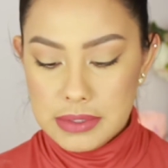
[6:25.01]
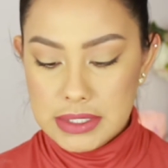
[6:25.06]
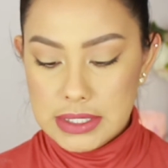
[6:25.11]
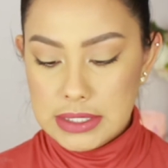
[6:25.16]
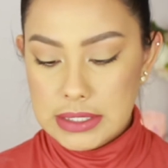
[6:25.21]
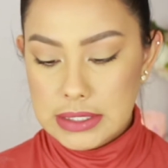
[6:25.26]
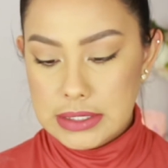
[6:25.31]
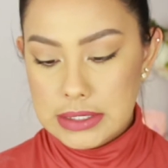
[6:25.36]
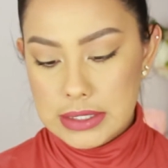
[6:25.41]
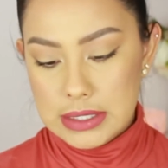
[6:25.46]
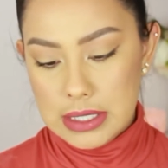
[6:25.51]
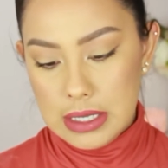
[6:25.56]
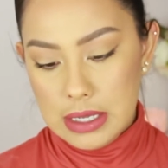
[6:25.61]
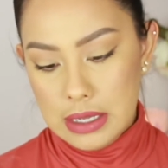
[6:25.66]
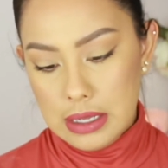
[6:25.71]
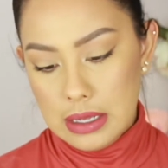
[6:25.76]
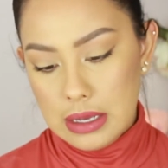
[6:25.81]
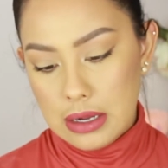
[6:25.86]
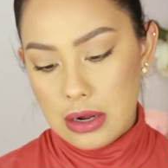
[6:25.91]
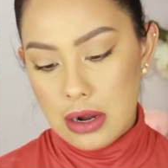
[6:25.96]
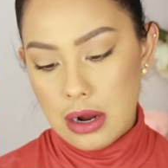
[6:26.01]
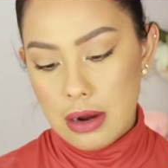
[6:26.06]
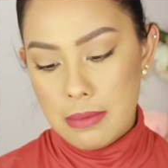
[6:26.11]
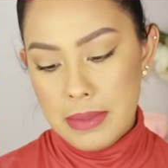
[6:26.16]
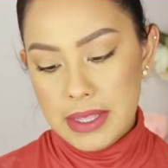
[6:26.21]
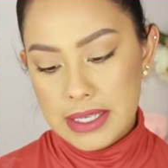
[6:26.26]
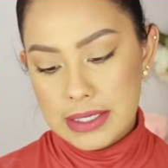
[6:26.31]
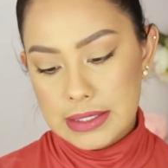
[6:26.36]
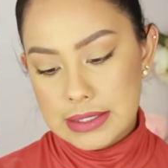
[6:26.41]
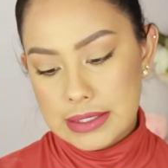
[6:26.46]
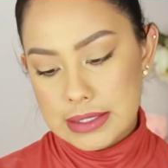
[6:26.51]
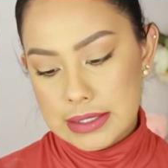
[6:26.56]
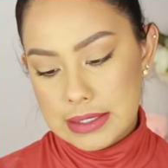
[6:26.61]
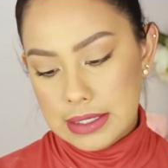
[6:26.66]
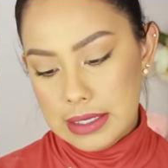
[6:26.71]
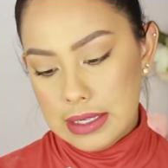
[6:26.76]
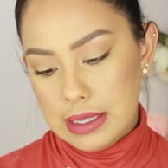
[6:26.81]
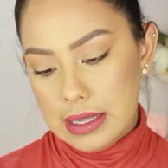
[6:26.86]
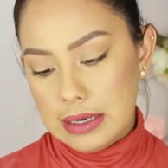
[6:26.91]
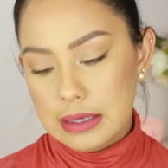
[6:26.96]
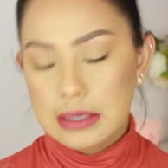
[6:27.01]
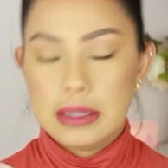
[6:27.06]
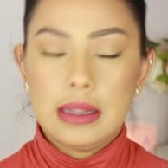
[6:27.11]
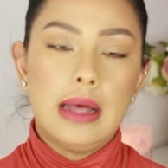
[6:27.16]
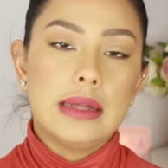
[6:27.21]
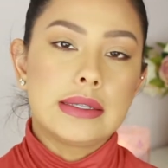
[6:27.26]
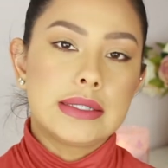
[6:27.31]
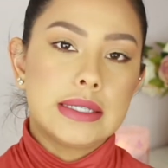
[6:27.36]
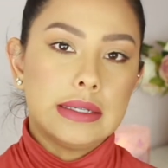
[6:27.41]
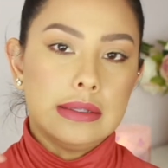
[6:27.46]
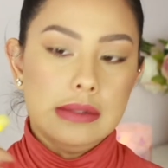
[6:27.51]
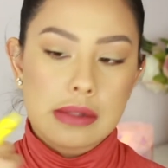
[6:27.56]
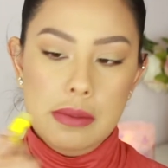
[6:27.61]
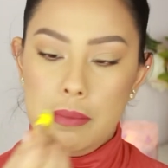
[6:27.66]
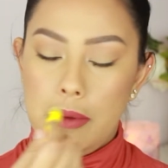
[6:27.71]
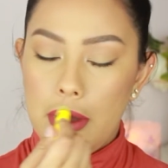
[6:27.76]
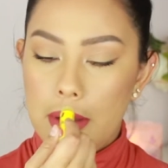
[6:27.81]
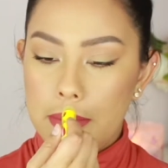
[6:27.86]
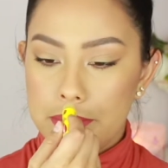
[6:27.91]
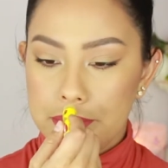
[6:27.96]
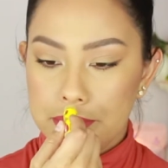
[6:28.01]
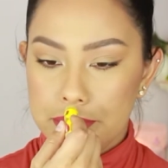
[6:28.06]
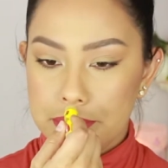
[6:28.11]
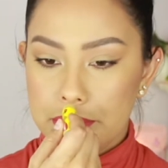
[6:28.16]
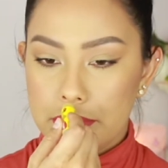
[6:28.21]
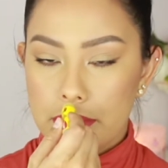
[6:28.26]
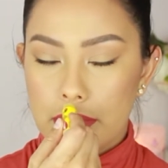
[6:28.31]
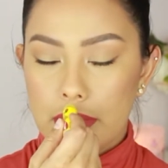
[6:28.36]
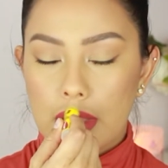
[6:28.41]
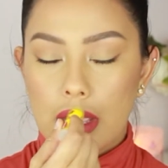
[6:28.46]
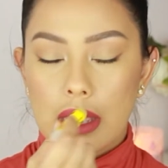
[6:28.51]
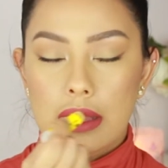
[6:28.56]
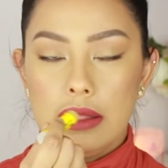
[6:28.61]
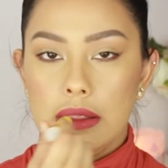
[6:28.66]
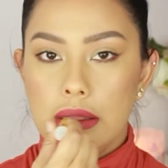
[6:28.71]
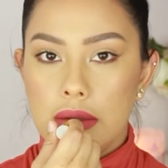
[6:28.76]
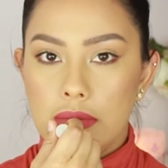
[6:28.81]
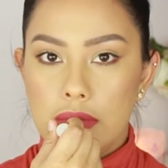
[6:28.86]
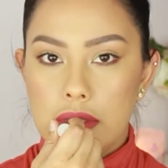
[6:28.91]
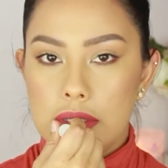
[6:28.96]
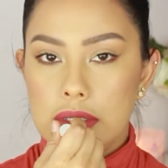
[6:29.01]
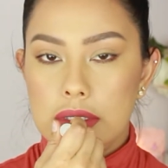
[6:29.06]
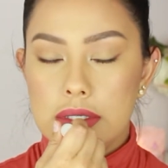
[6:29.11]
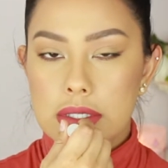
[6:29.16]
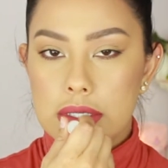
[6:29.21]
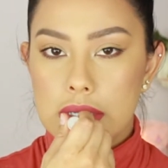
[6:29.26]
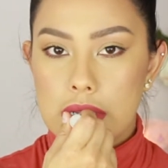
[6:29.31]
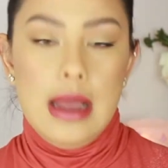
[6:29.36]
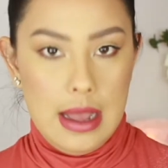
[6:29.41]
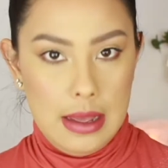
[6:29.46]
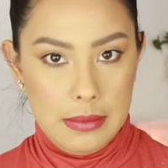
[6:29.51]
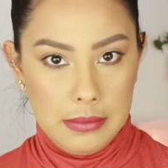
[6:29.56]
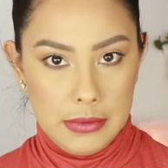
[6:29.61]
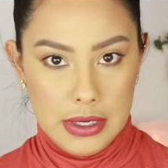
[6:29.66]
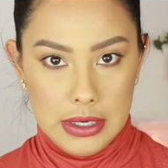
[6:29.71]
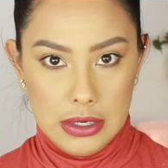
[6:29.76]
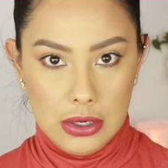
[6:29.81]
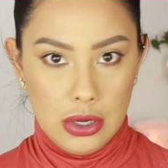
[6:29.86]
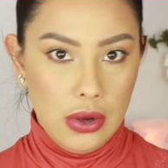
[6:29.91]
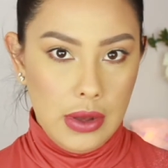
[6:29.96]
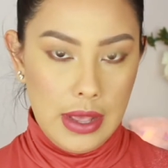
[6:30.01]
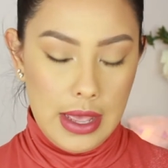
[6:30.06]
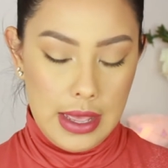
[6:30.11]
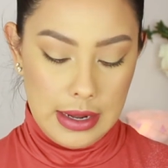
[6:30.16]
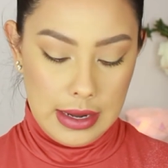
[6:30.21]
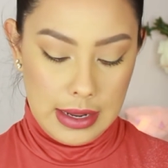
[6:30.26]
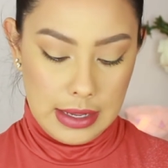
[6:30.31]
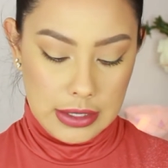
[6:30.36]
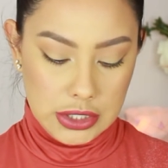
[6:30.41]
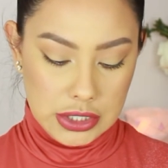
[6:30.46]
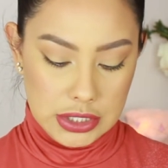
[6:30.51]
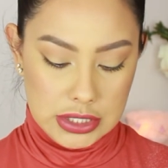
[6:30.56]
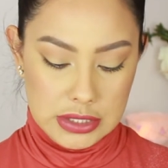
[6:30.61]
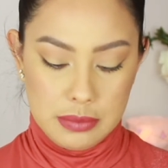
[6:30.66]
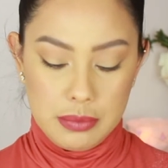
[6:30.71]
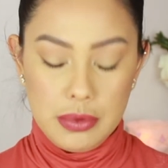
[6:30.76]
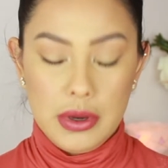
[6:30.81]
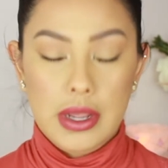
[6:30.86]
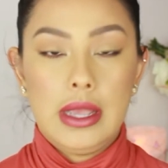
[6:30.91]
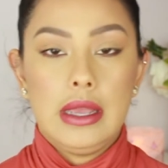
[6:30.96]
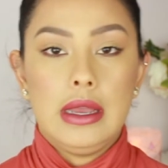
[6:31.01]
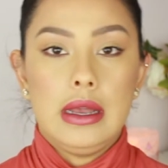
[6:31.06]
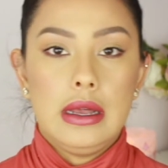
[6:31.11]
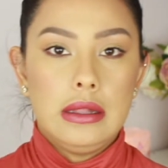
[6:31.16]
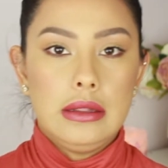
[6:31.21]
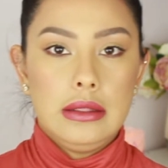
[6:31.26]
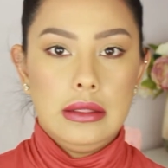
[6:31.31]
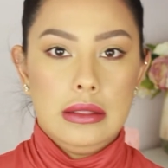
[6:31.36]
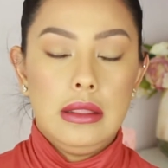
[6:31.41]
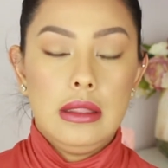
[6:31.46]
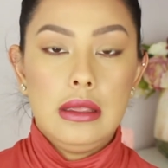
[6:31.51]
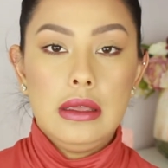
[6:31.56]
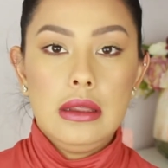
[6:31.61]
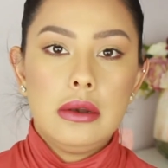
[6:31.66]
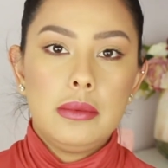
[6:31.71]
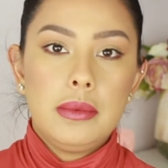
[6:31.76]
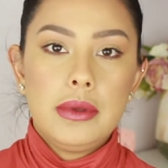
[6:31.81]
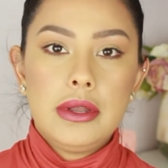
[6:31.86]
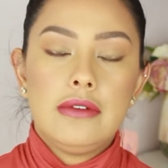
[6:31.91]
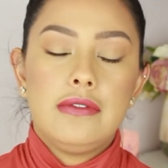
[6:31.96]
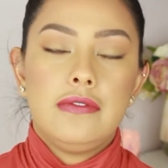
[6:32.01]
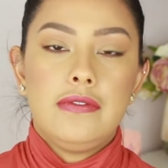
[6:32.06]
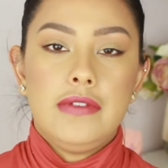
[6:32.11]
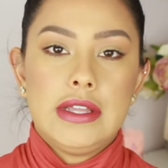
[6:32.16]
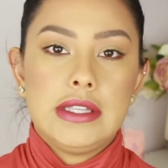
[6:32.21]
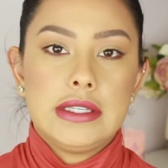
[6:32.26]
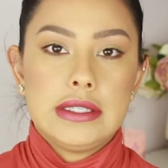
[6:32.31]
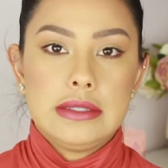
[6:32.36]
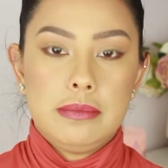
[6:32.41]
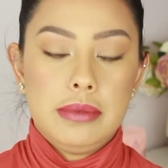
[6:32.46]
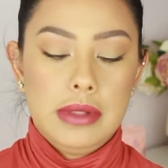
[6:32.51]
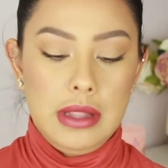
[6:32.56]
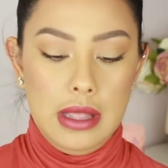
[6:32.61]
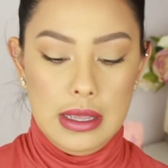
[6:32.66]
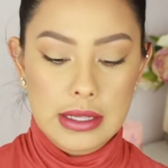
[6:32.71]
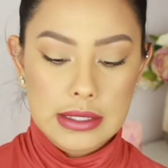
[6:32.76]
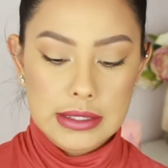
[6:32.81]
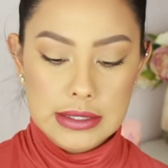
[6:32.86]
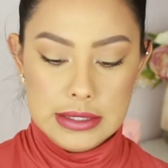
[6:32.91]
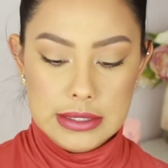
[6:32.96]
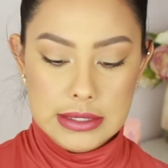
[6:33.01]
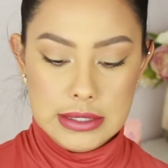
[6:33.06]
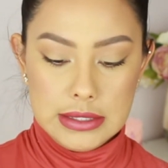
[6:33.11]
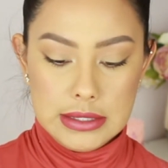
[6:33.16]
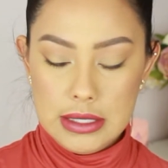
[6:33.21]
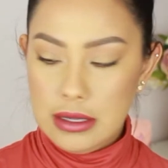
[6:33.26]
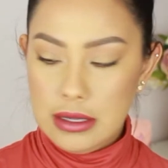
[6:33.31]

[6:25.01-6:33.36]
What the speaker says: This is the Carmex in Classic Lip Balm. I love these. I'm going to go ahead and just spray a little bit of Fix Plus.